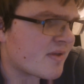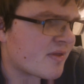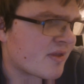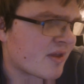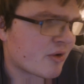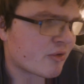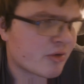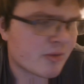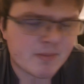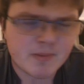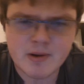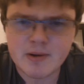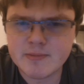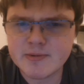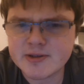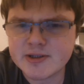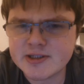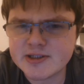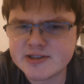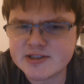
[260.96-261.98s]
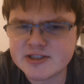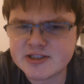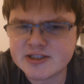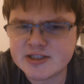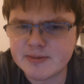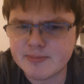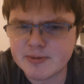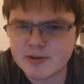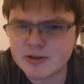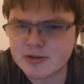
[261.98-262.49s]
That Republicans
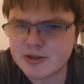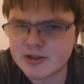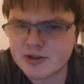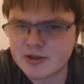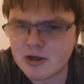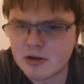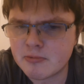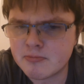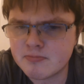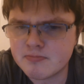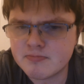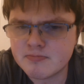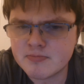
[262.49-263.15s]
typically don't.